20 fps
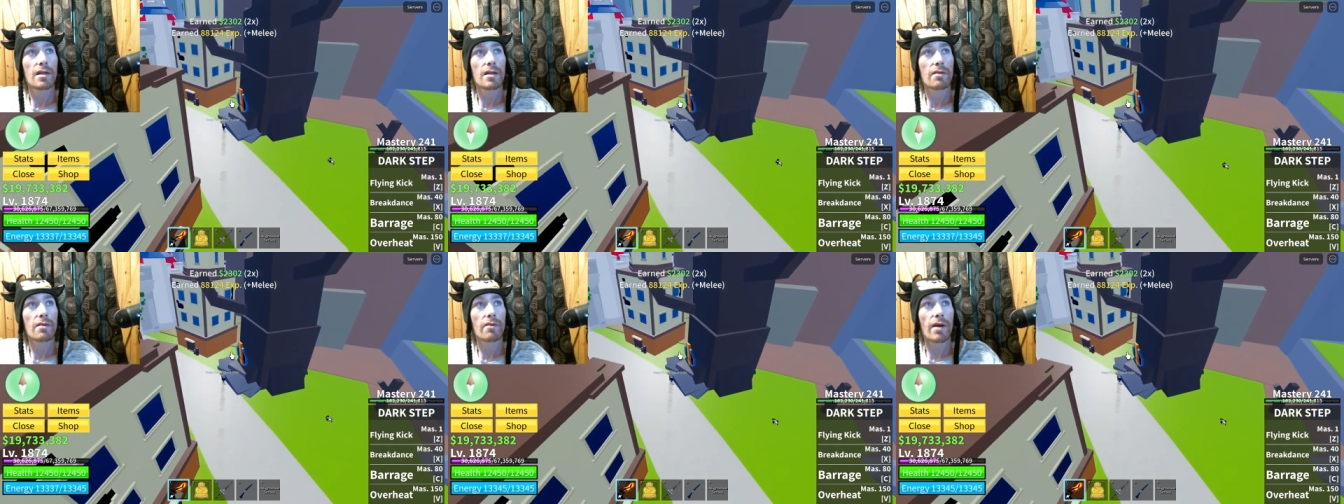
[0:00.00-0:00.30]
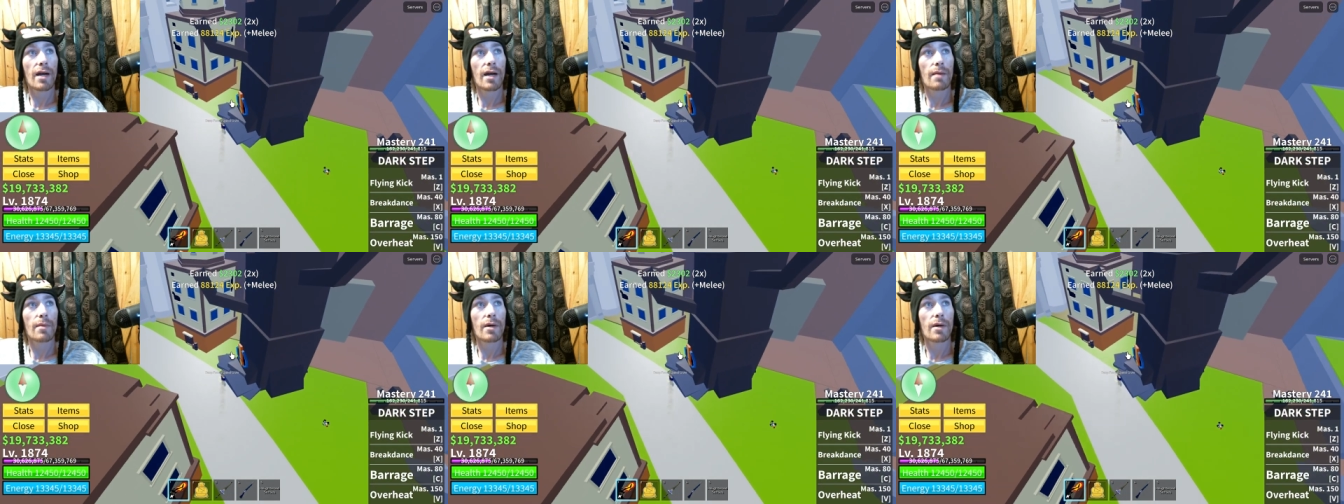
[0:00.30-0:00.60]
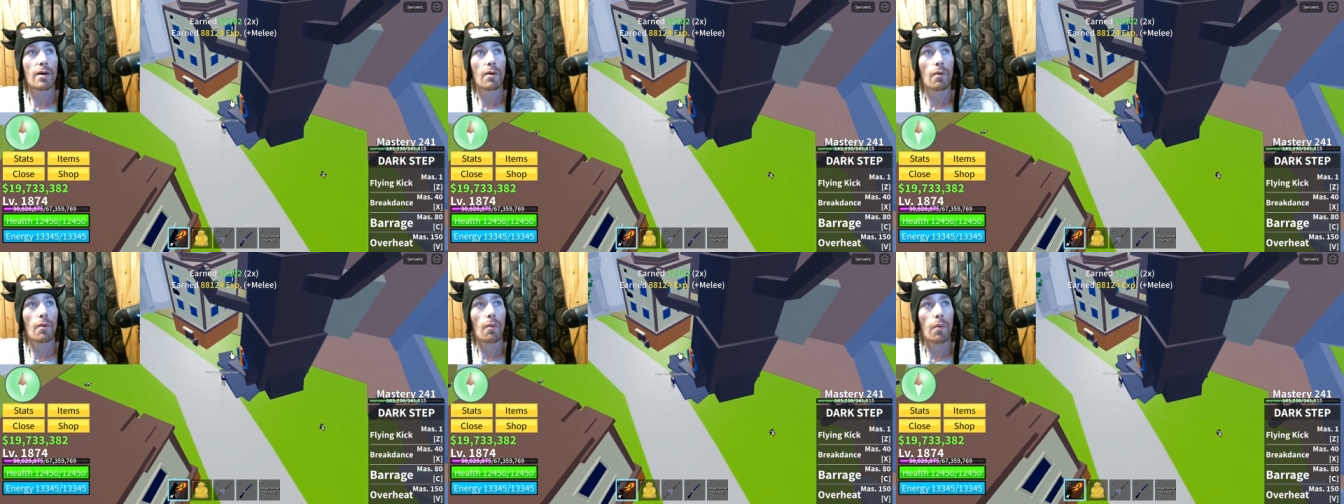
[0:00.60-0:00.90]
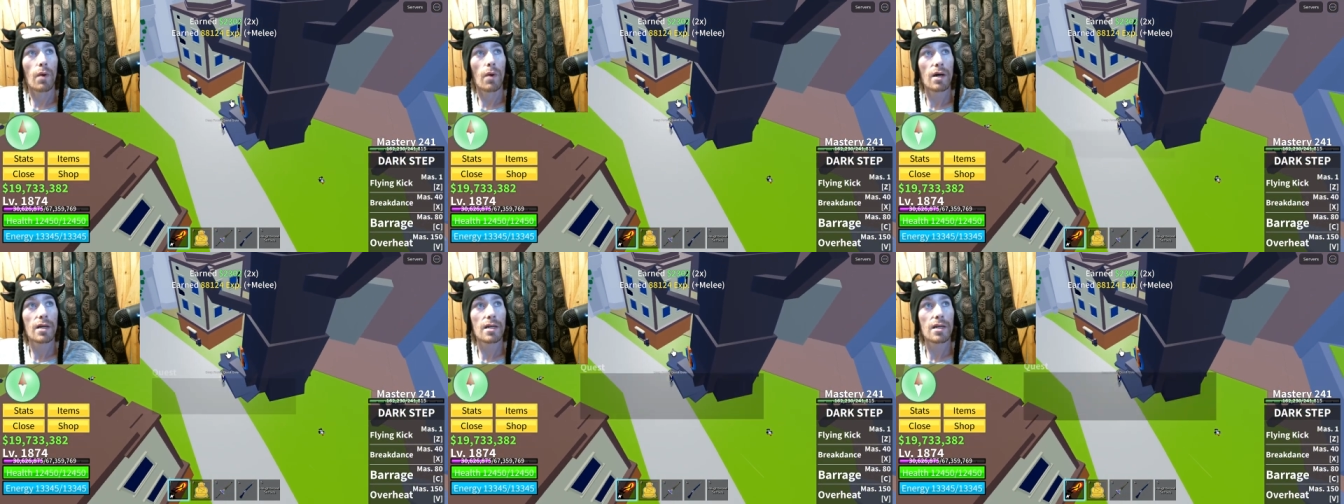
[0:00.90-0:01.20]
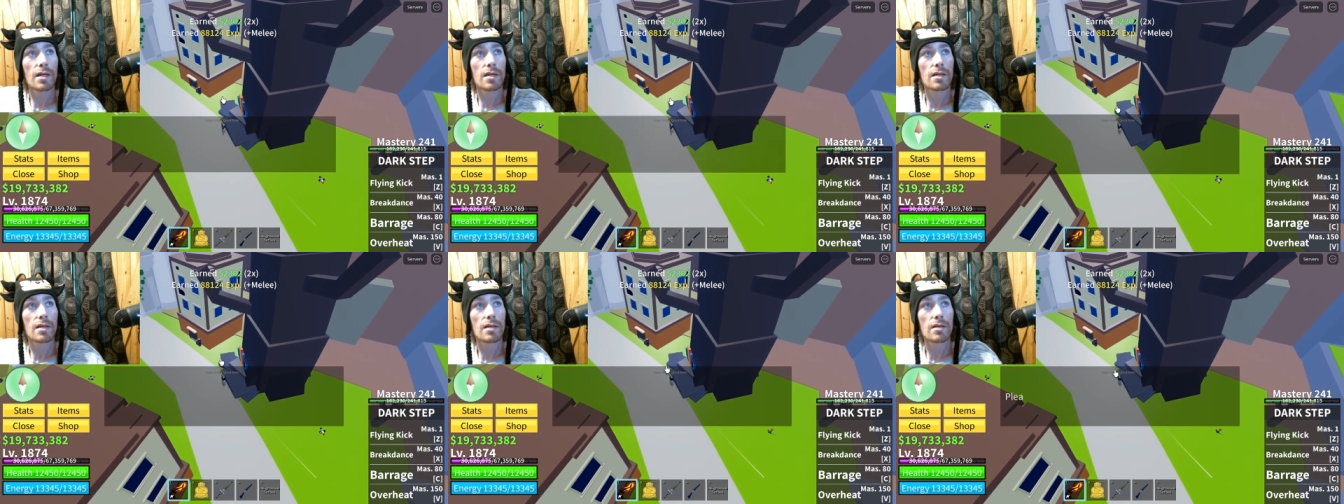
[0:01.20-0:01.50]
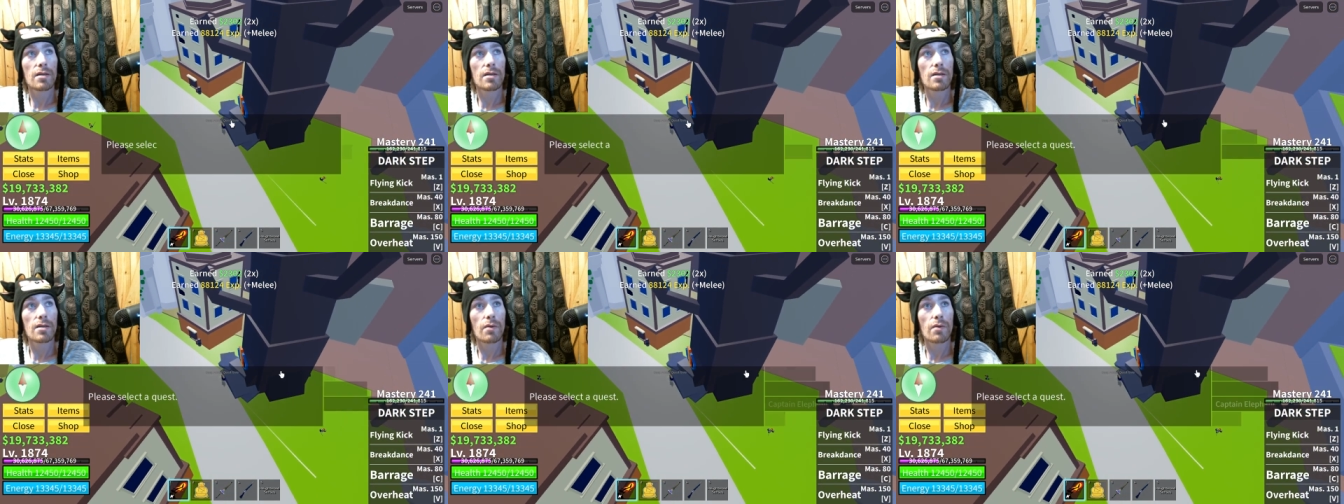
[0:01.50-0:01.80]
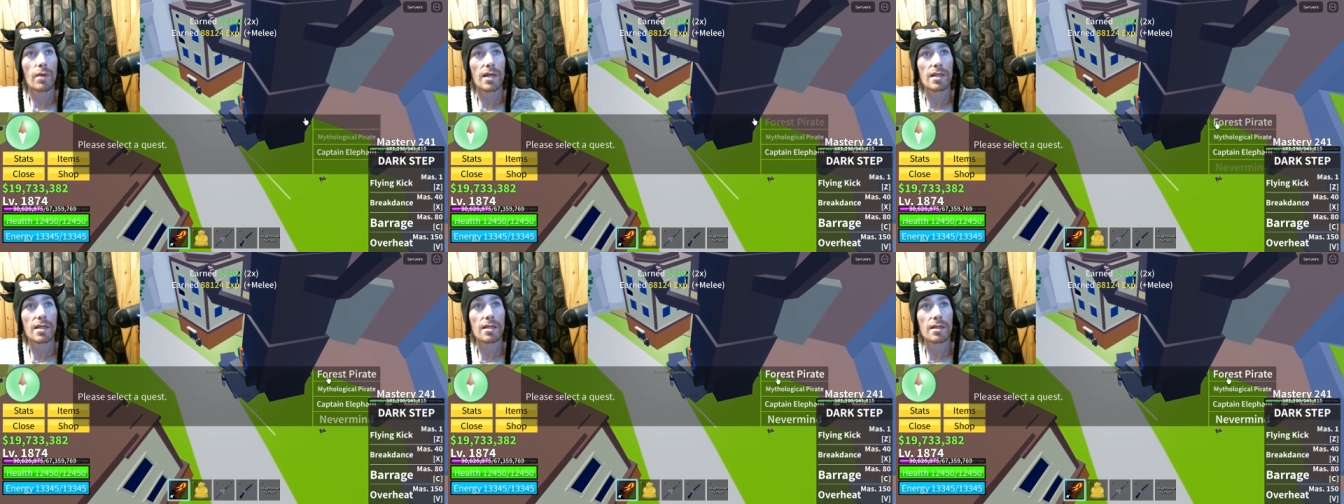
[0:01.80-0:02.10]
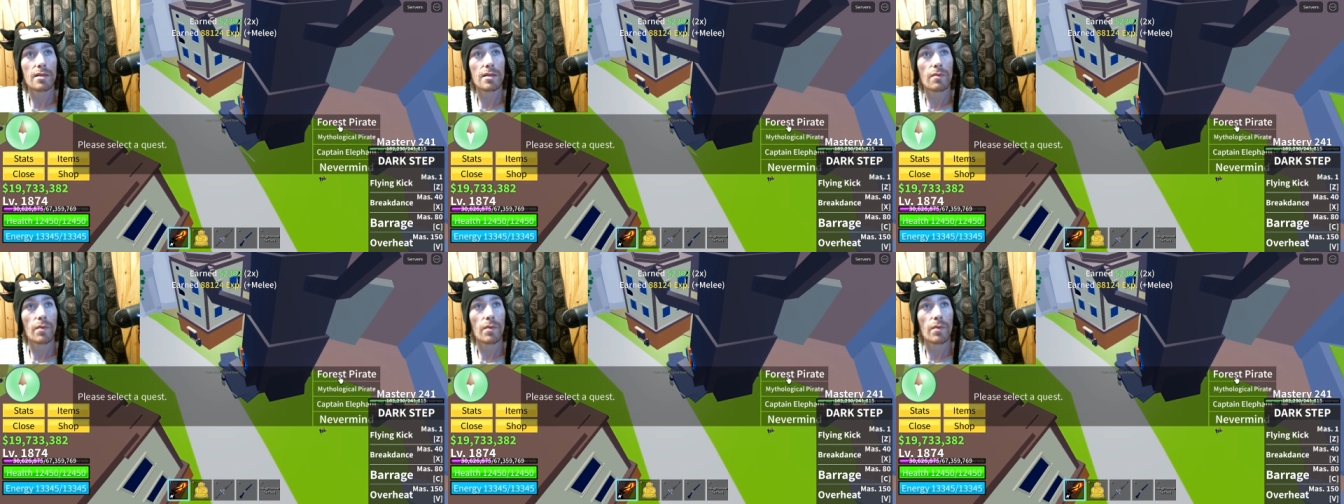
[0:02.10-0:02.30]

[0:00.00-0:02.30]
grab one good quest.